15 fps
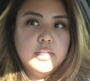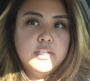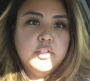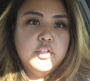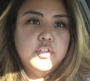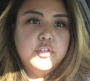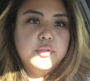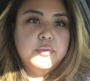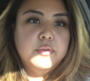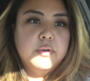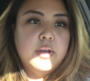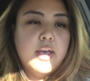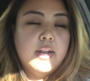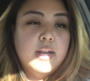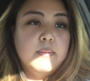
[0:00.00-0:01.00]

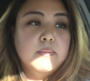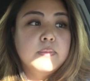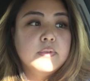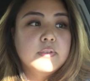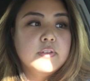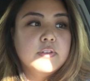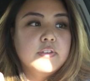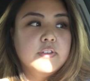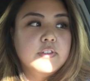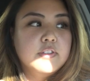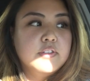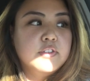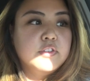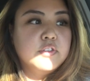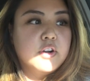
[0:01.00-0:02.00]
issue and I'm
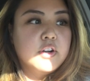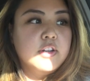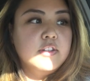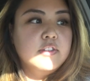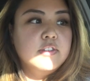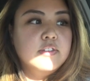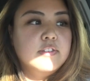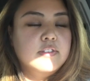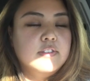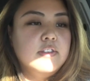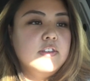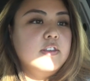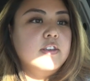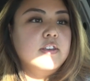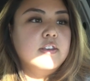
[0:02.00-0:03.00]
starting to
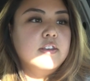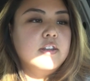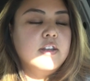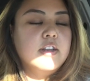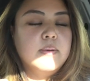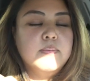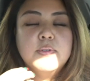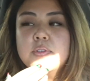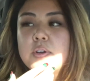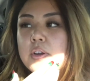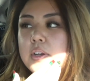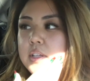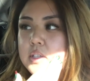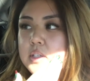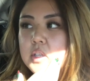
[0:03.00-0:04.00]
see it, and I'm
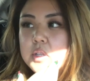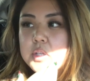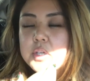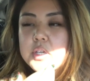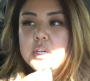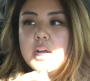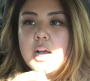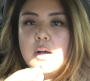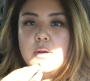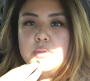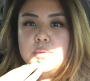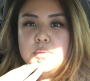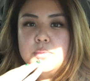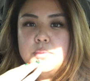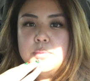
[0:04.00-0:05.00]
starting to learn how
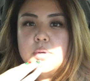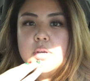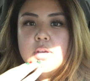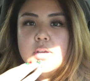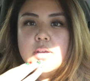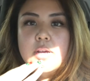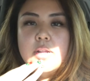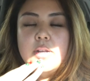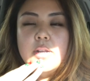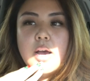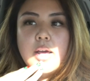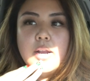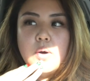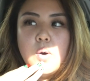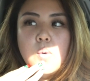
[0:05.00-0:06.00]
to
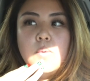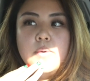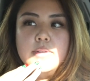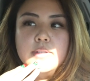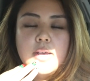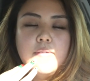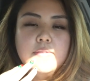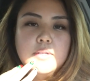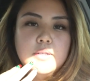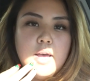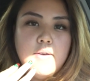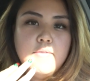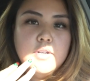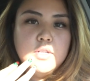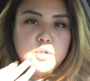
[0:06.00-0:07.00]
not always have to
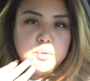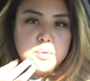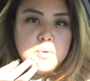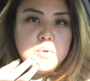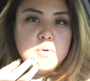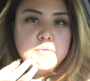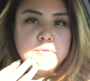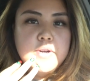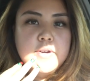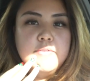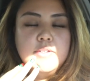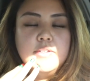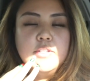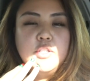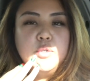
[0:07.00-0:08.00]
have control over
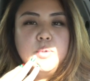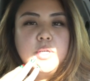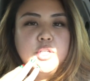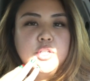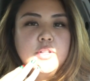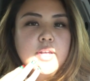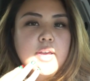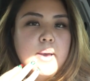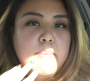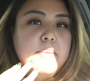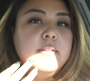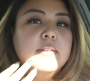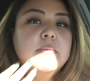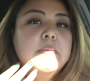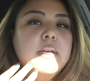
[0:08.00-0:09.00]
every situation that
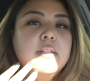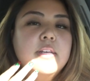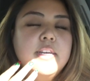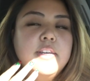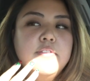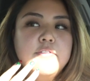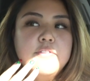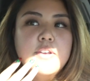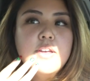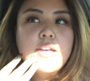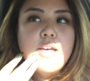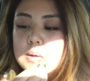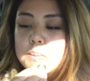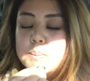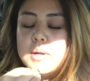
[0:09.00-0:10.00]
happens in my life.
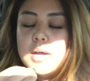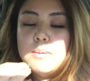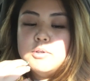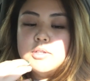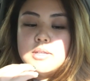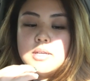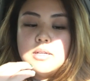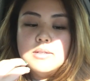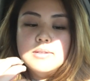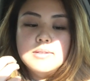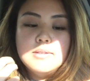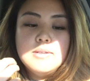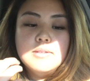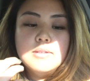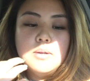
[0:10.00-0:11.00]
But I'm just in a
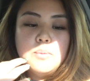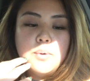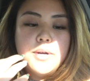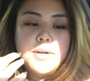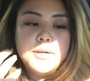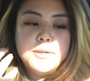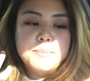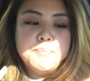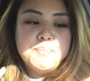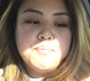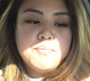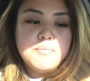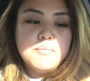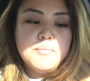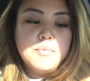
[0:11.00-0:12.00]
season where
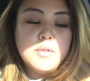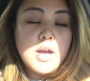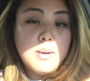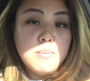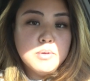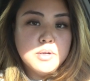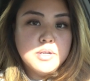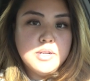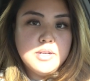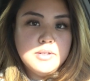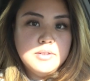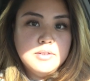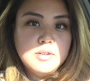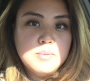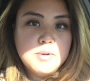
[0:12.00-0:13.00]
I'm
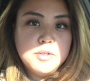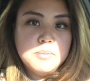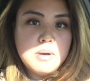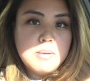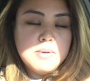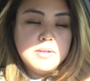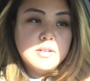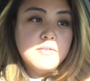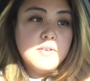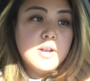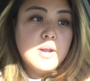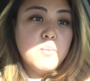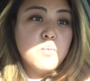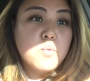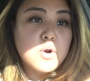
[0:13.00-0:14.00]
learning so much about myself
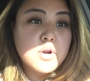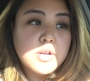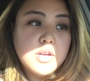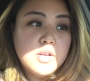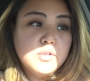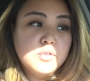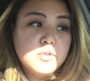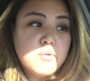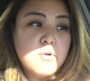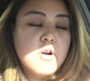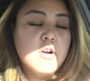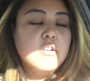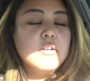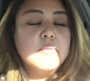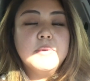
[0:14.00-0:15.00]
and I'm working so
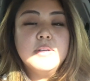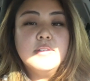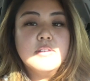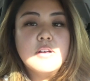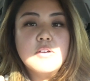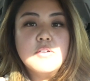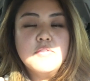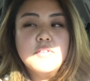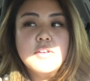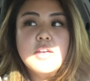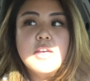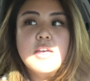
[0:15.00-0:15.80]
hard on myself.